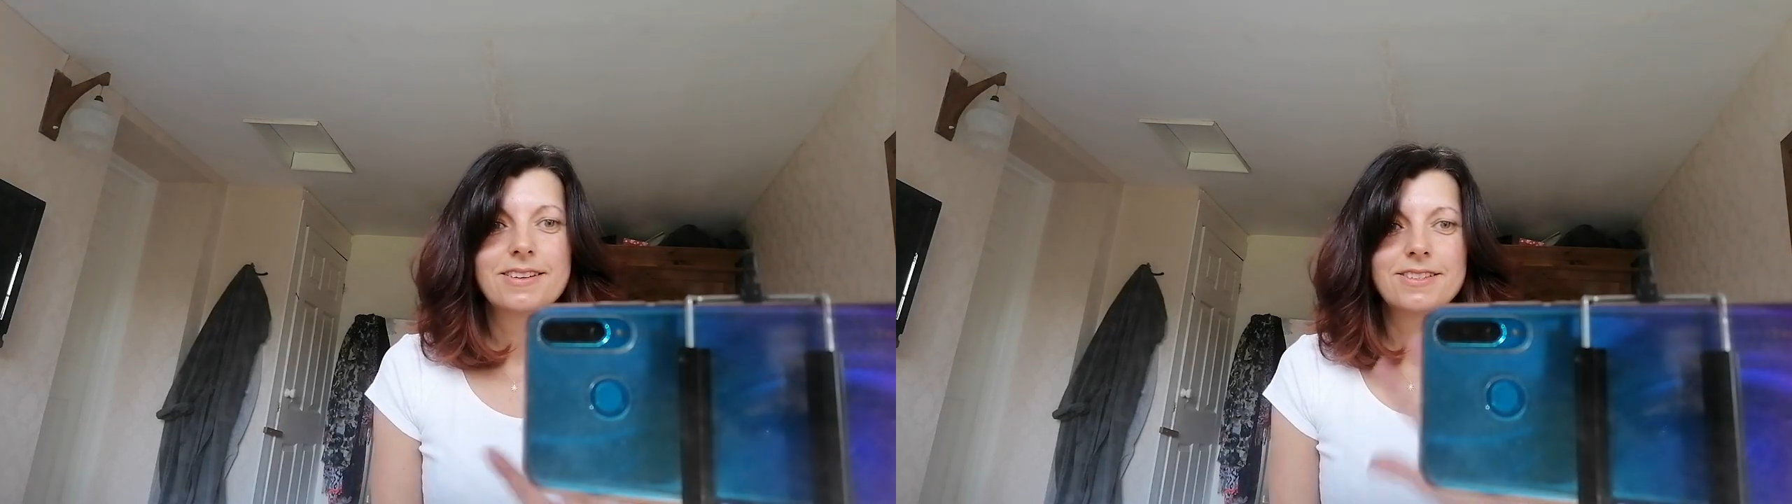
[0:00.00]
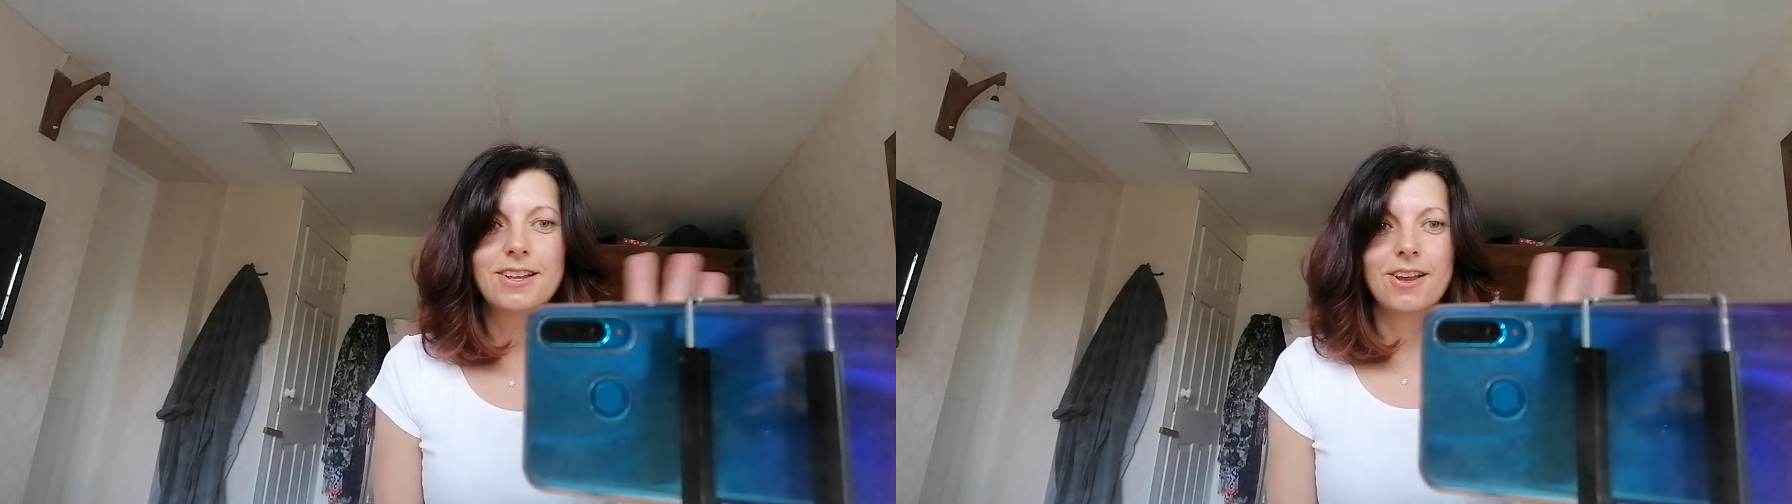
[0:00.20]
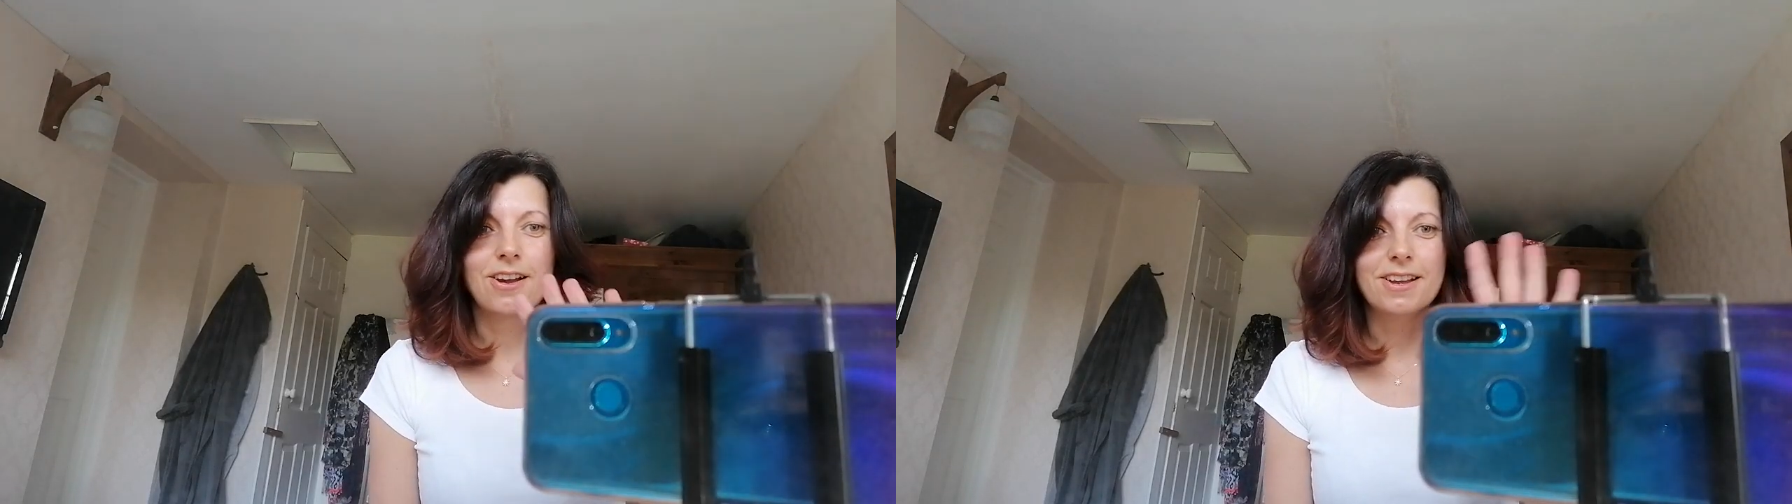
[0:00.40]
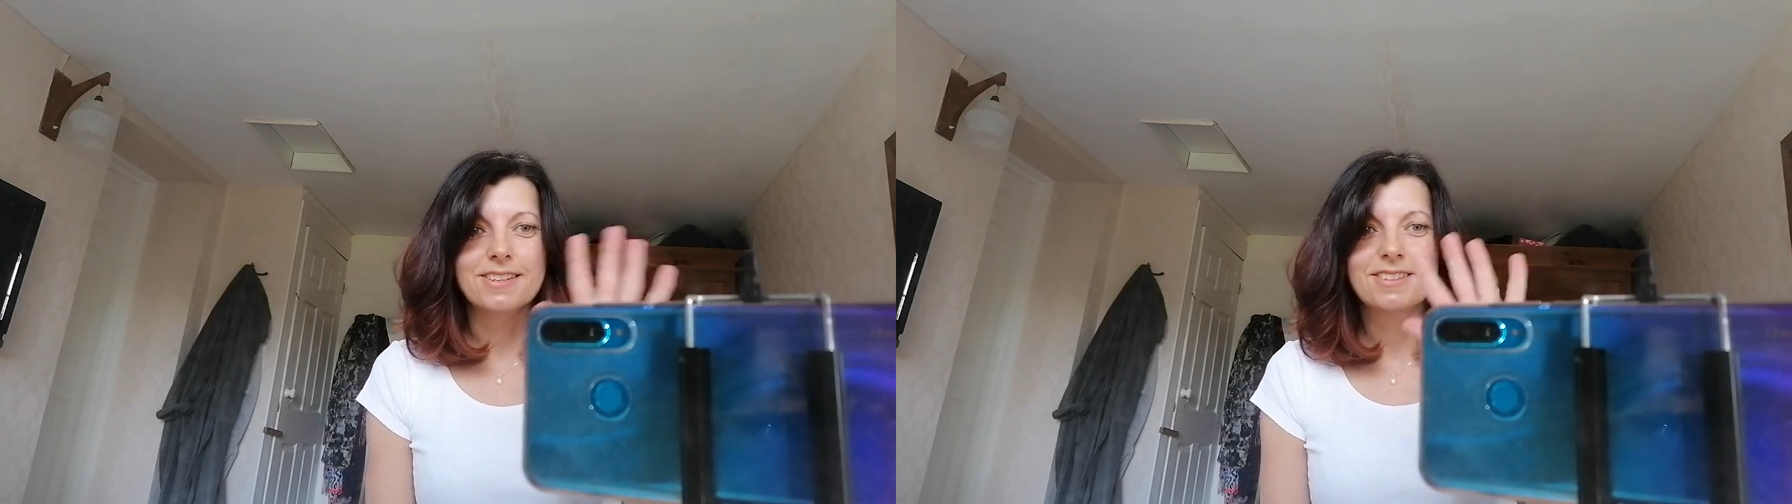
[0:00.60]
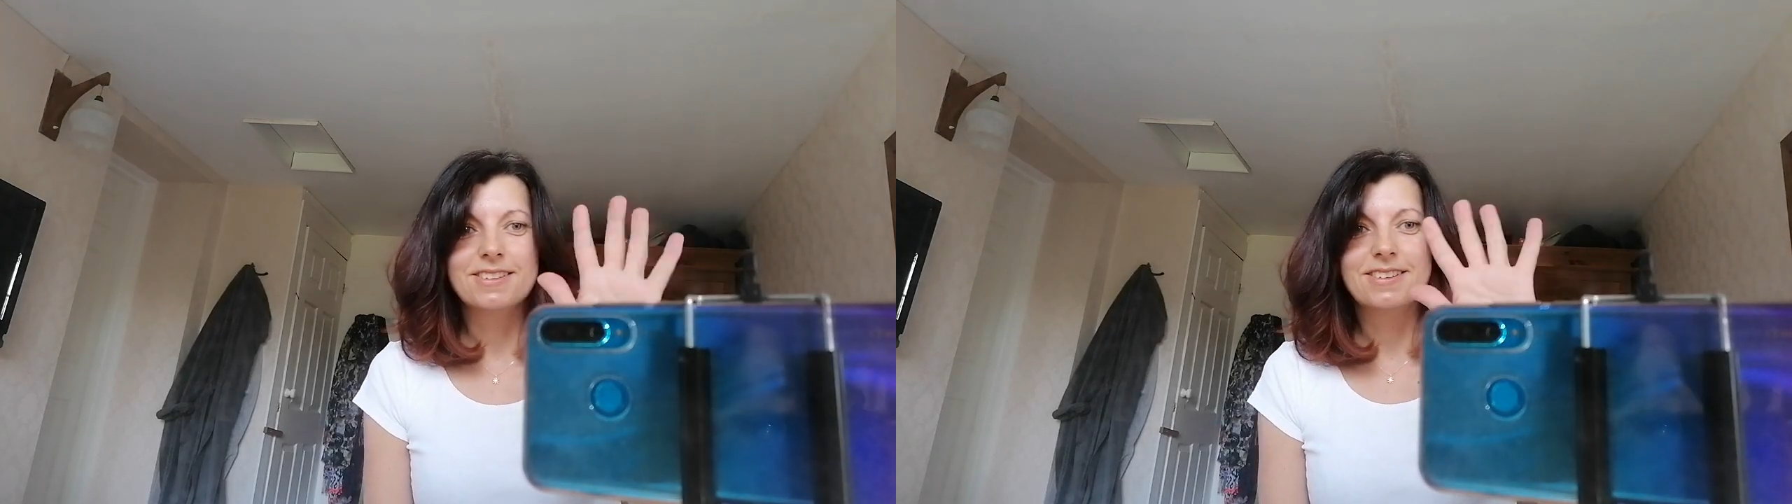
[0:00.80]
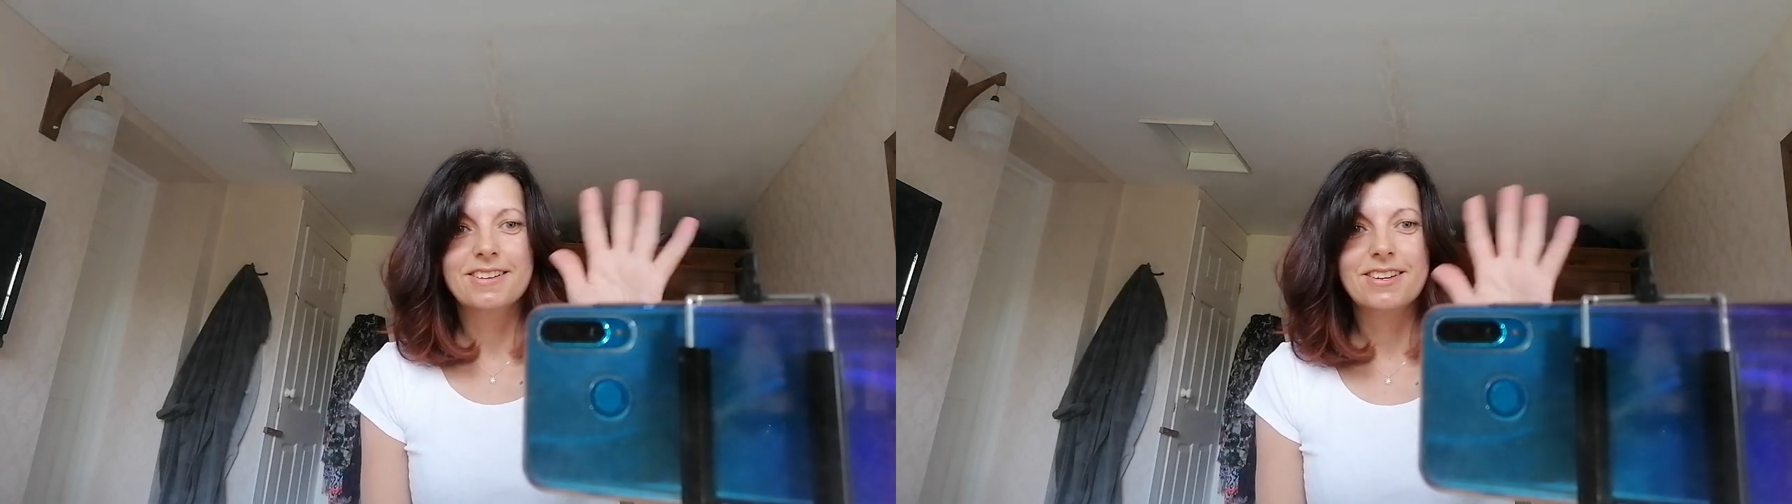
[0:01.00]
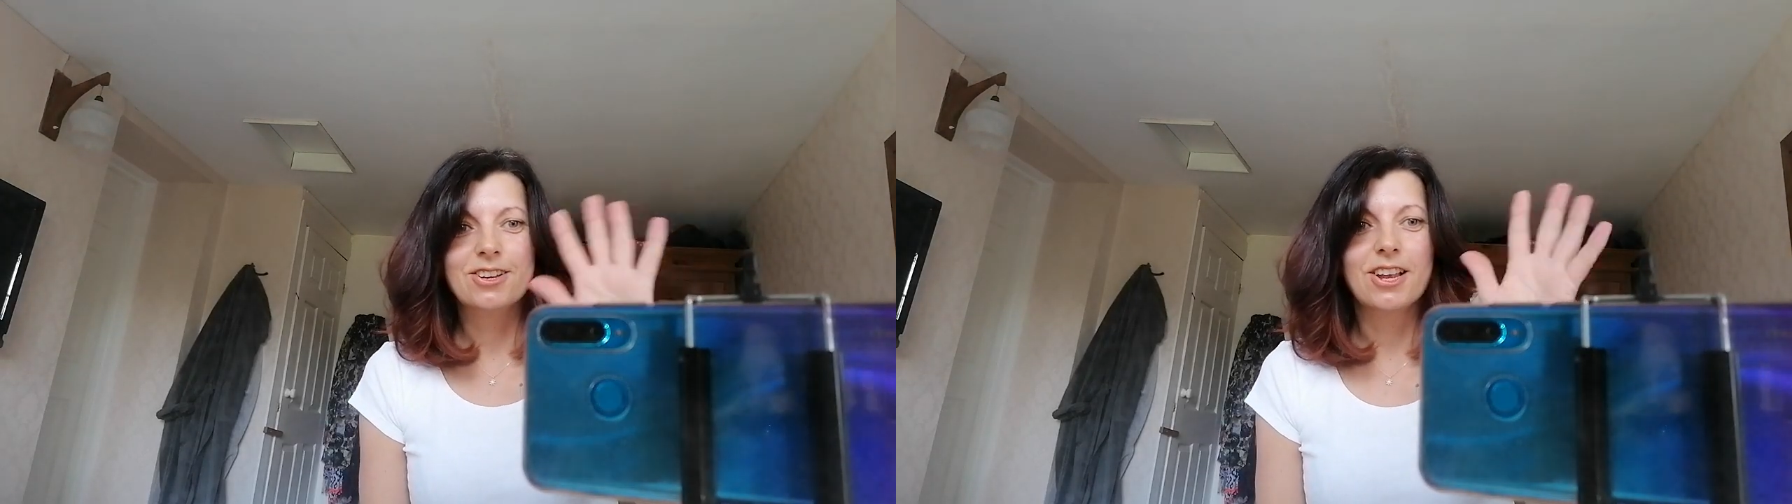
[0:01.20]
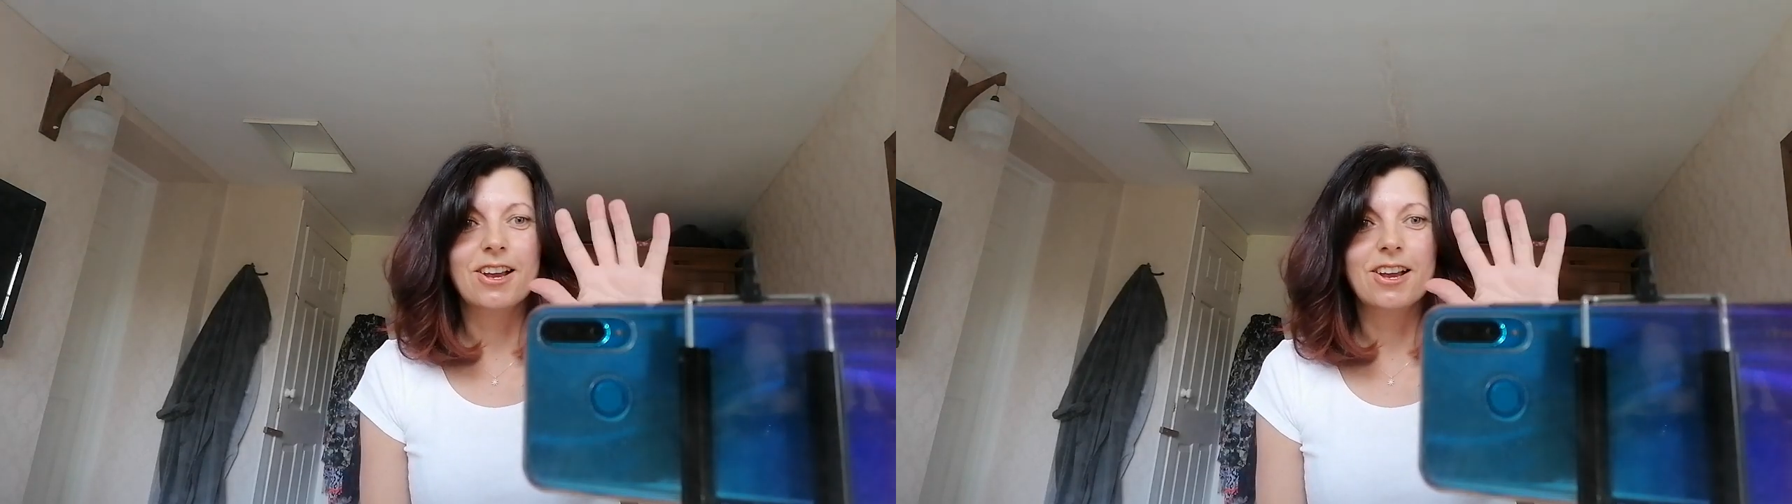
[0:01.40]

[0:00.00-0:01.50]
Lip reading: See you guys. Good